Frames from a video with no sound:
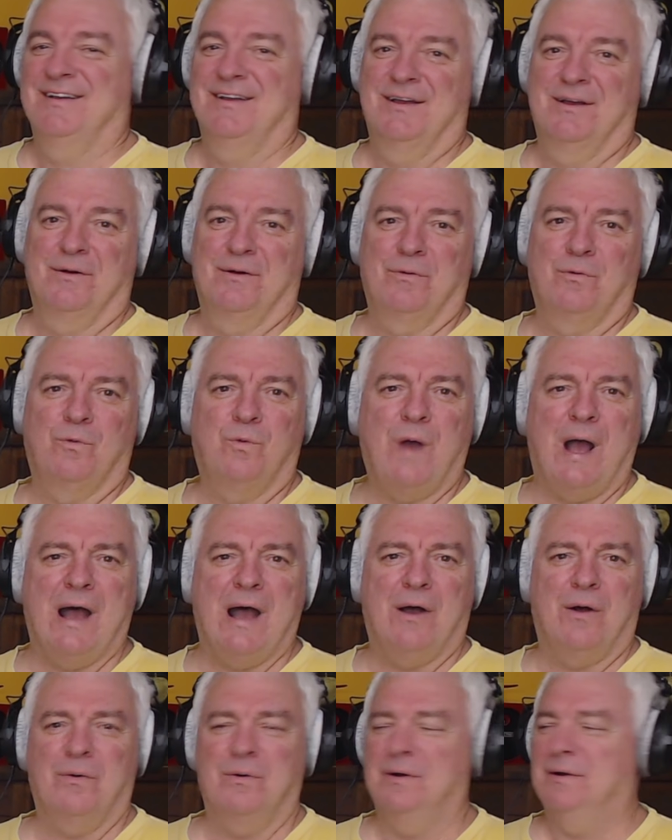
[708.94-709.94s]

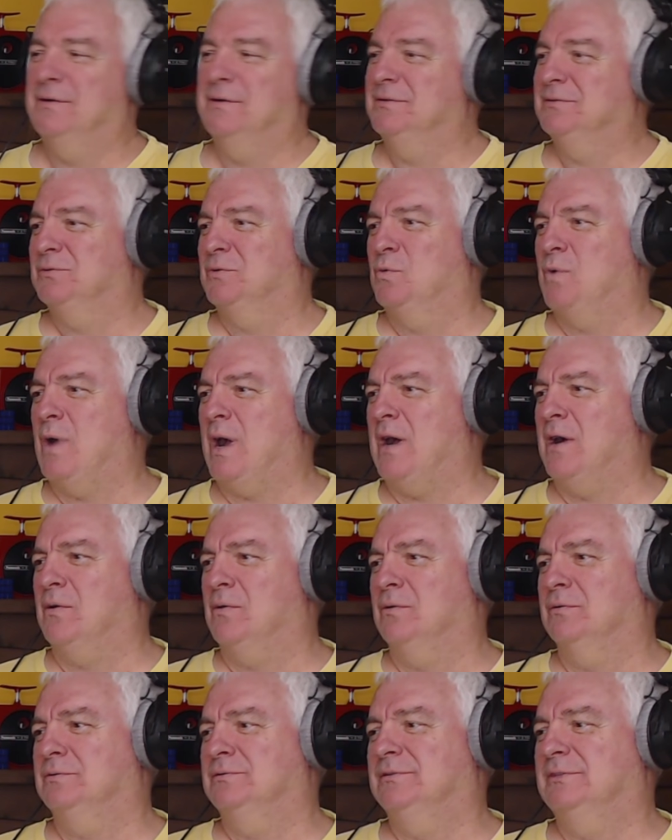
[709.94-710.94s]
Wow.
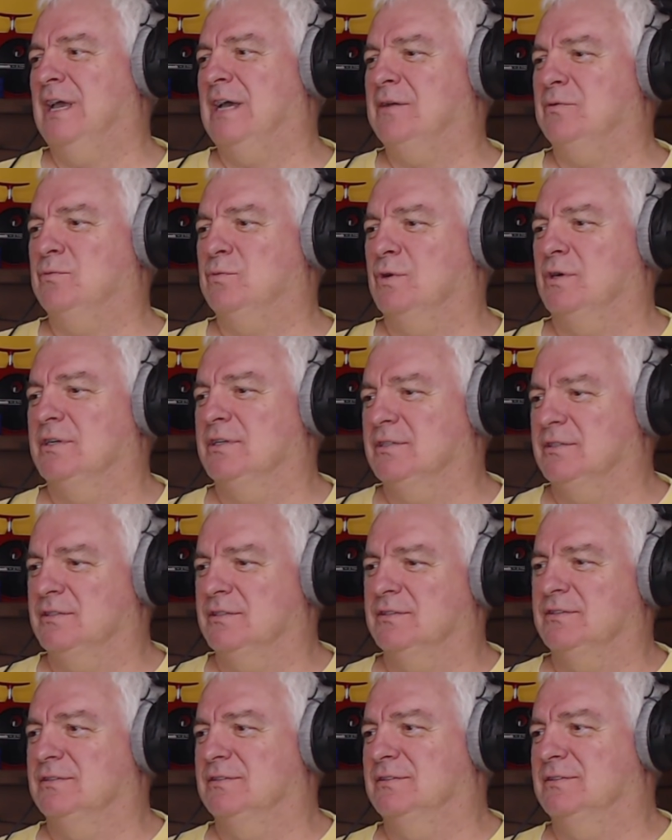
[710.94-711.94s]
Wow. That
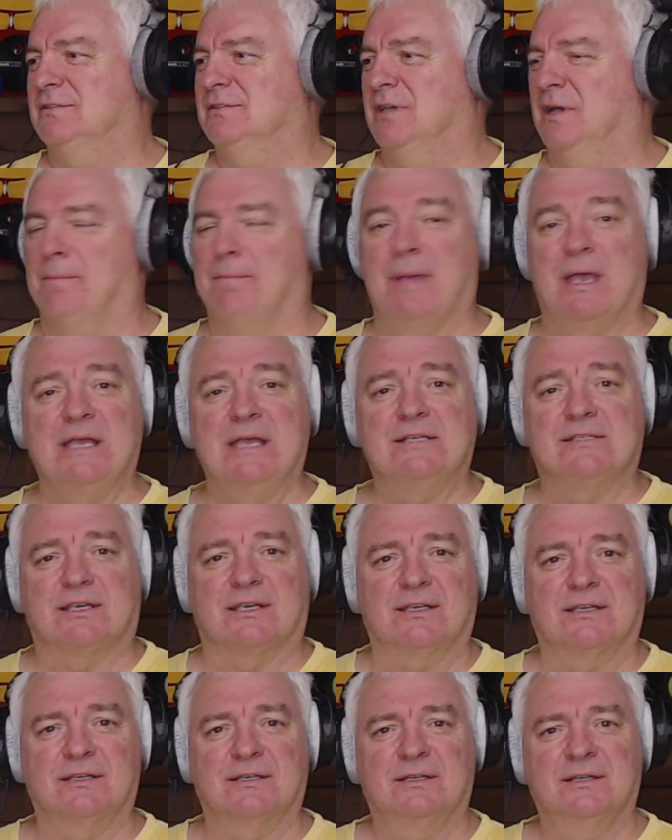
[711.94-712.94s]
was
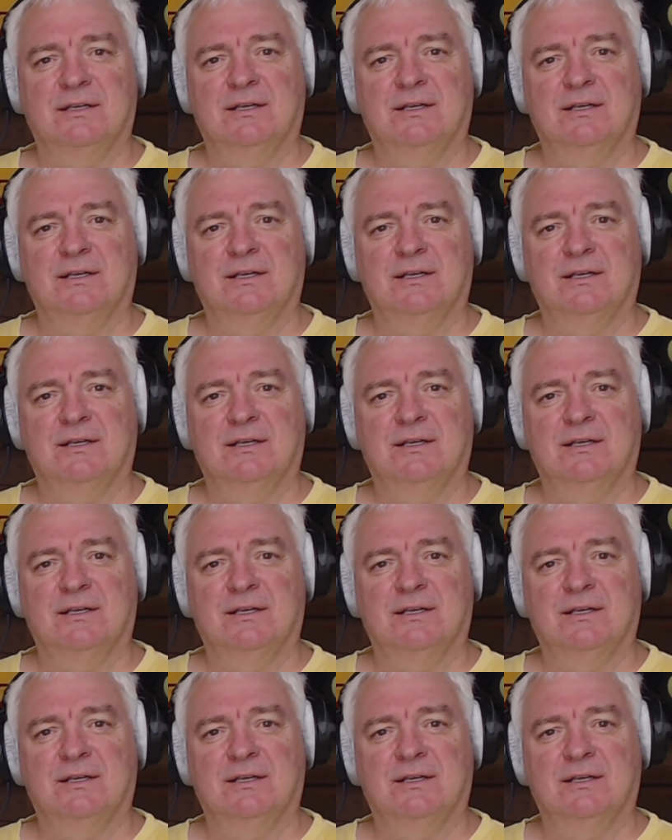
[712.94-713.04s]
amazing.